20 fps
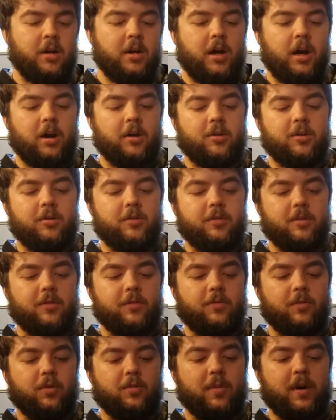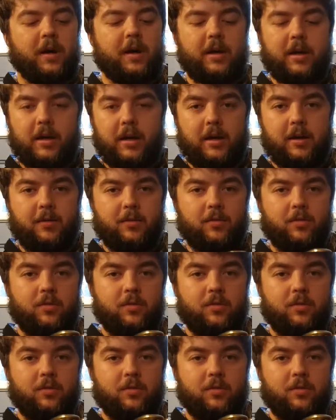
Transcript: I'll use it for my